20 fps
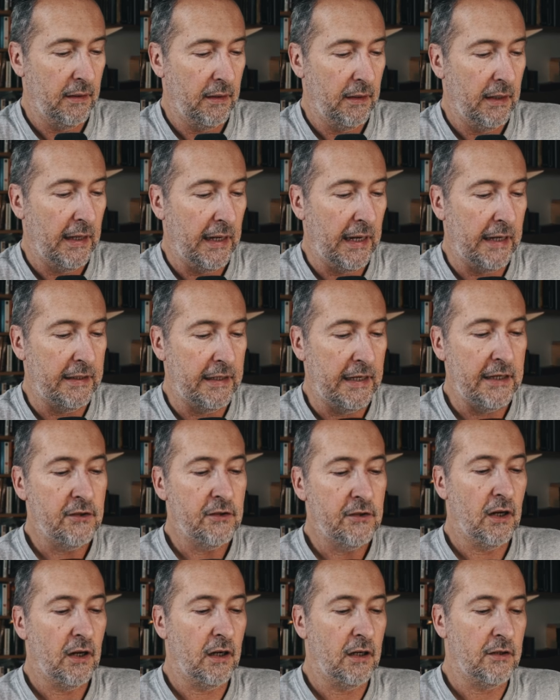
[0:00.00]
And his
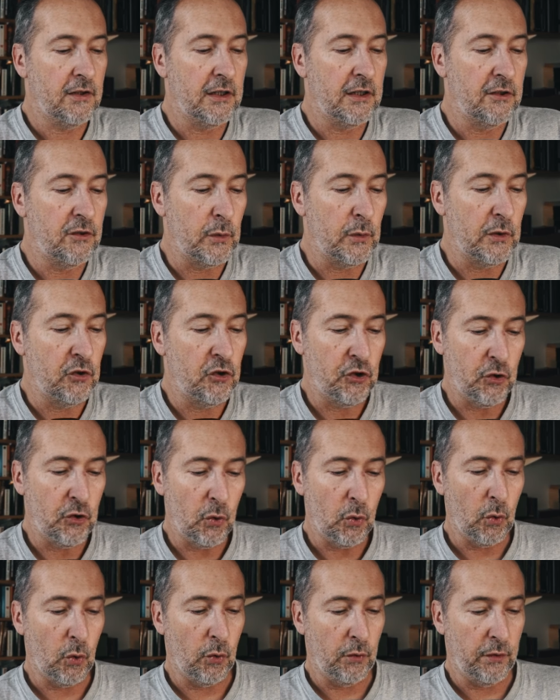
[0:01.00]
task is to
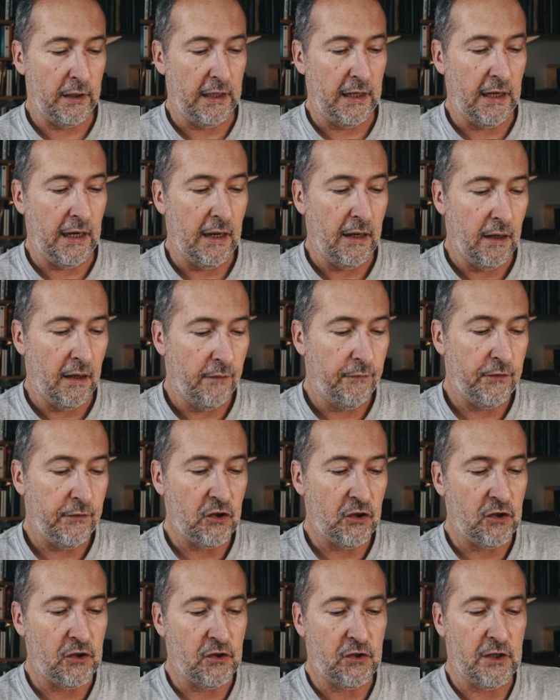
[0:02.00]
ensure the
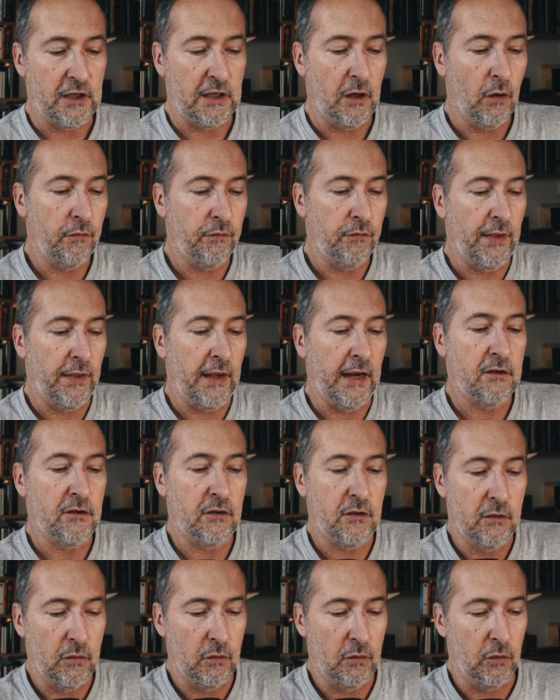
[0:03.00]
efficiency of that
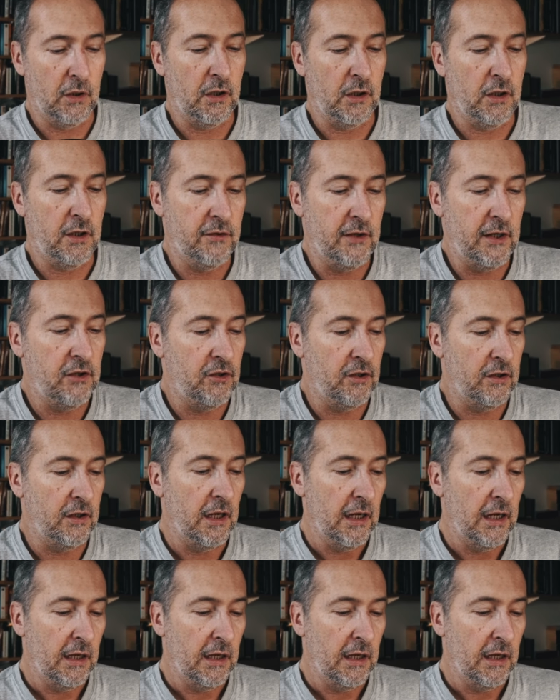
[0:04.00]
organization.